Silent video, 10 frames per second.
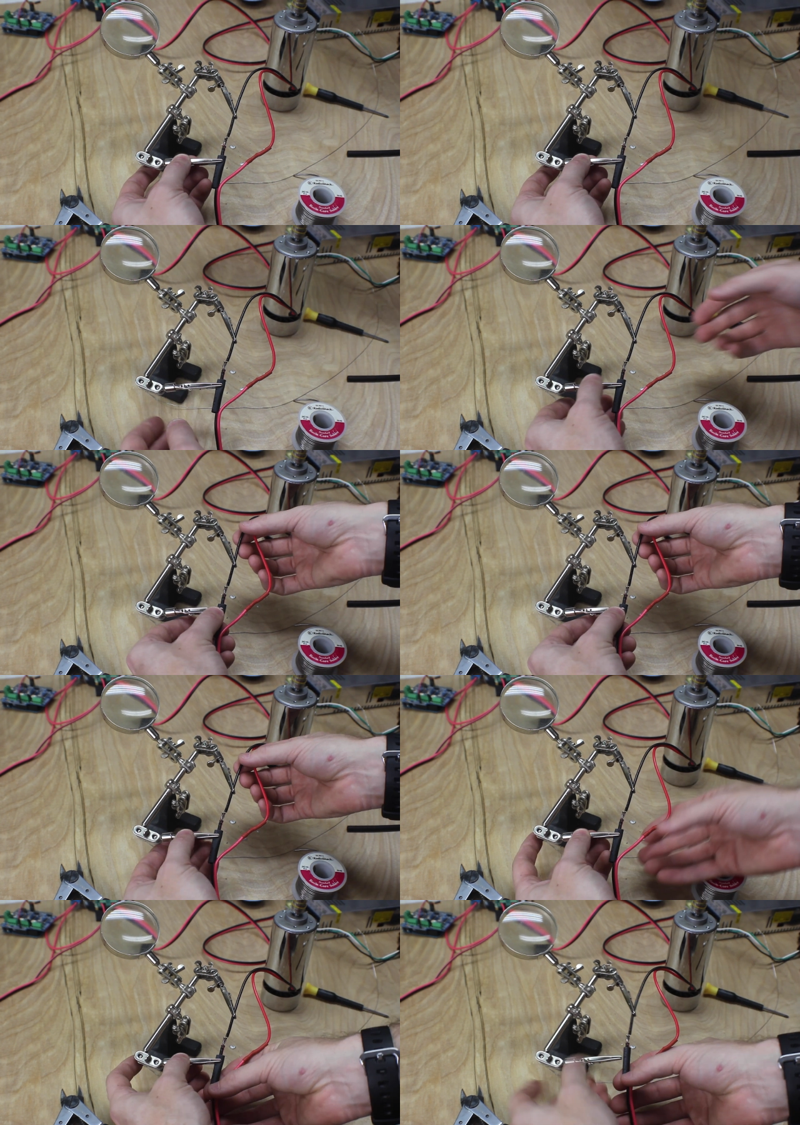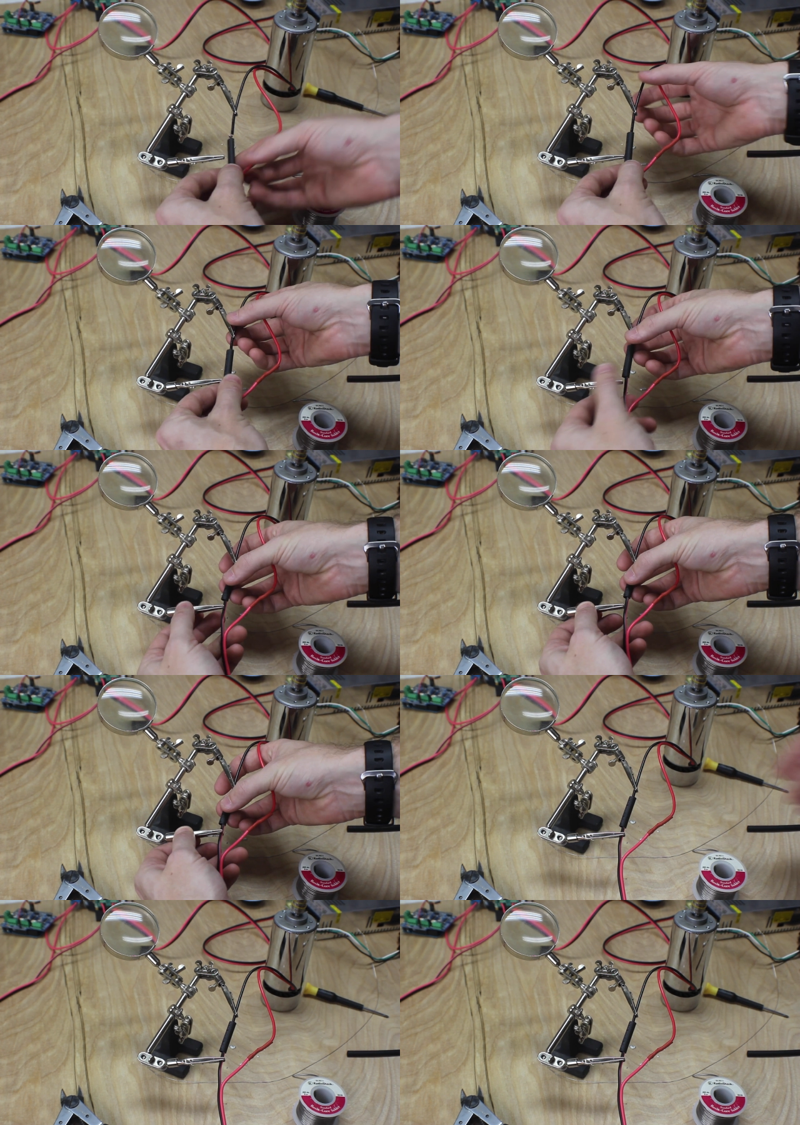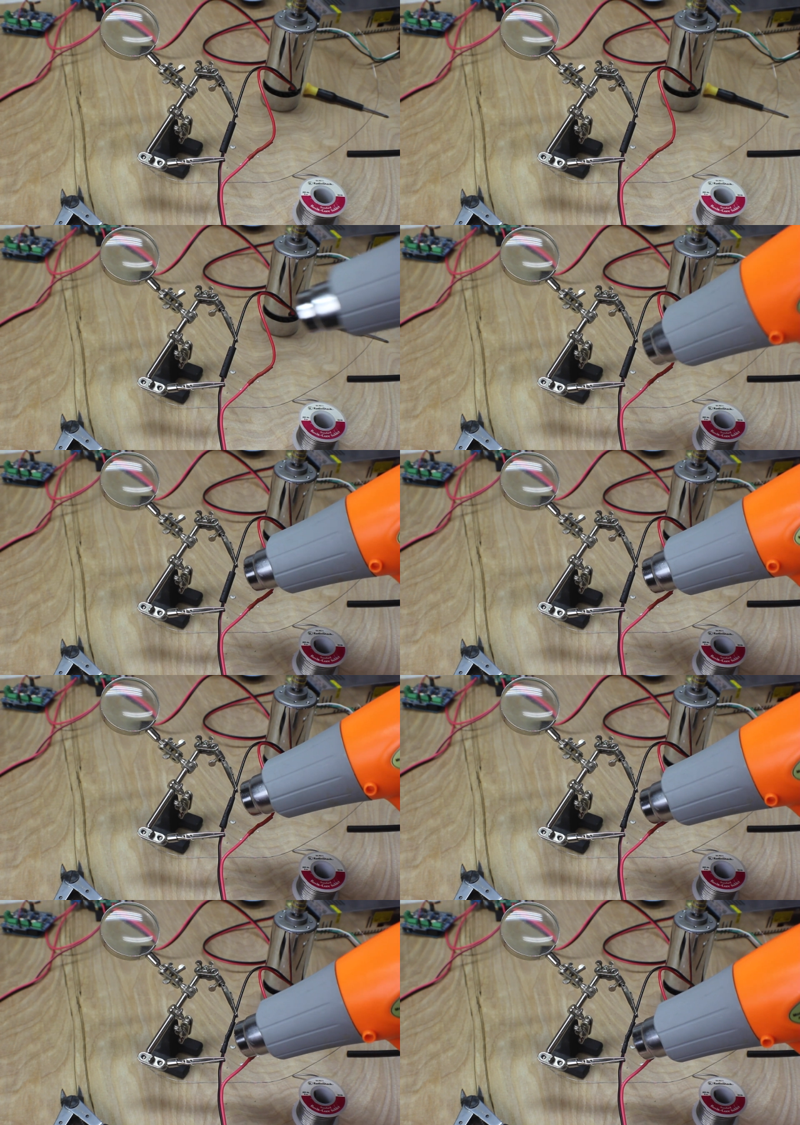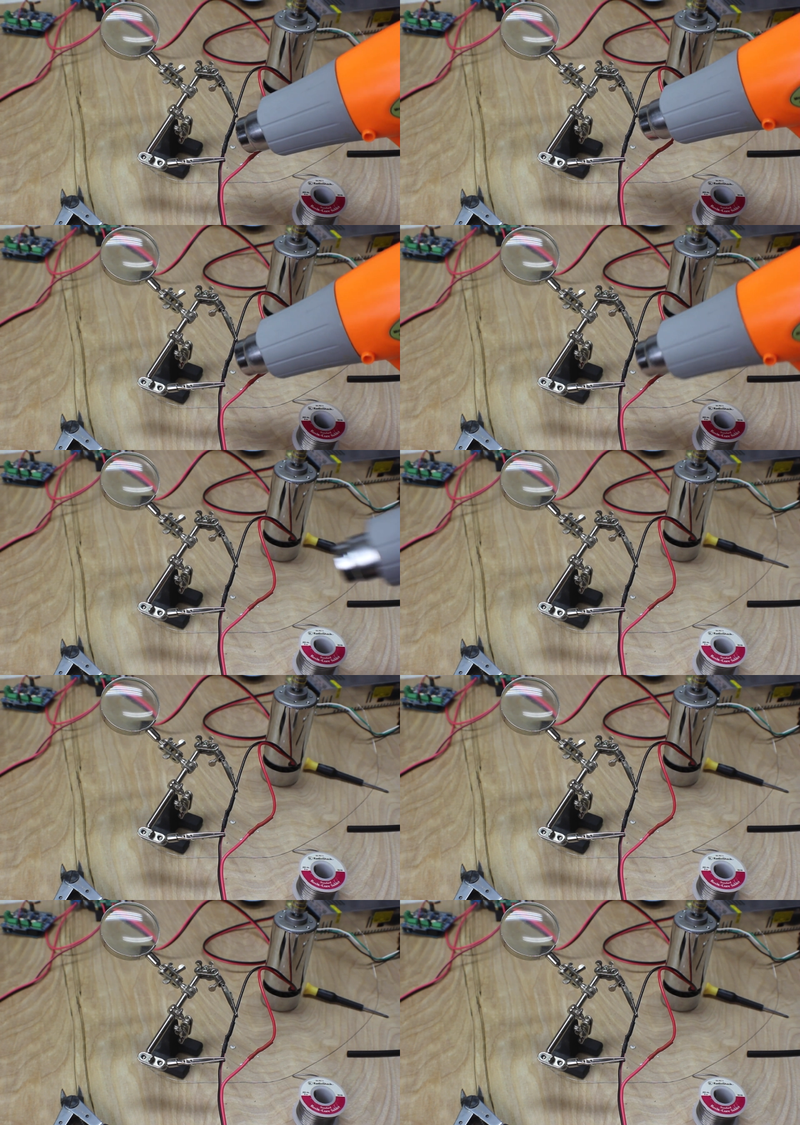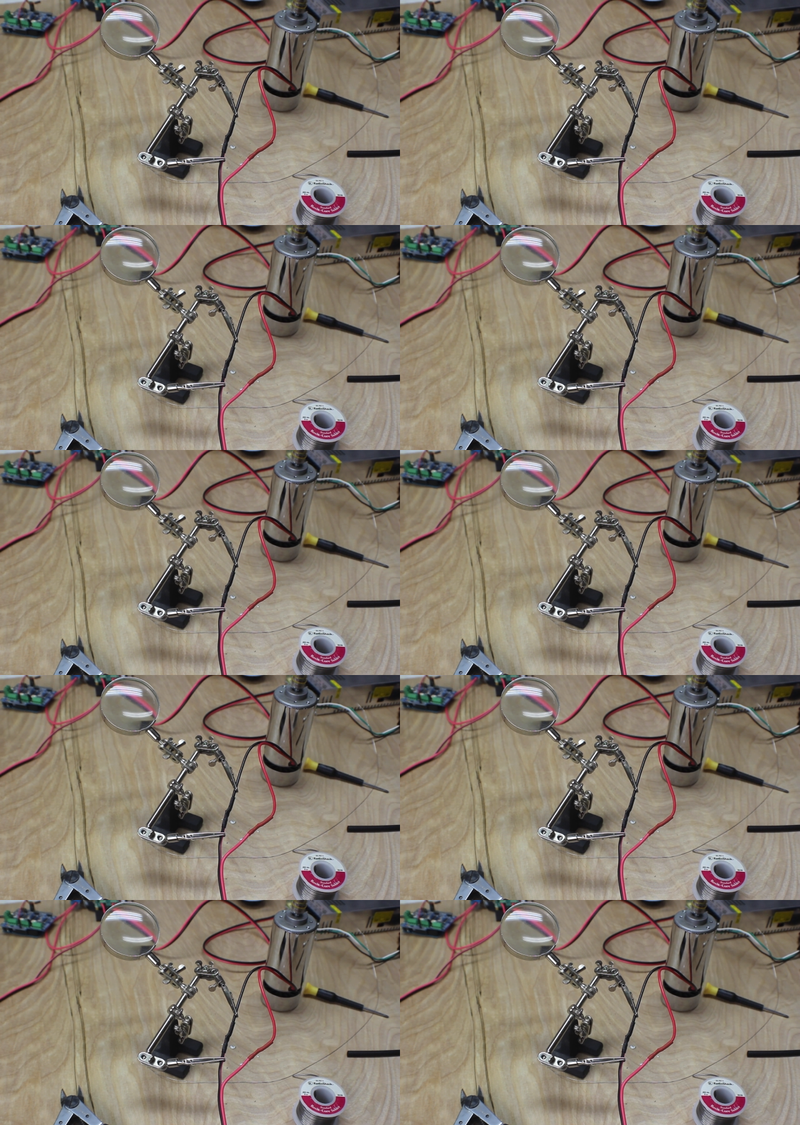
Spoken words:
(no speaker visible)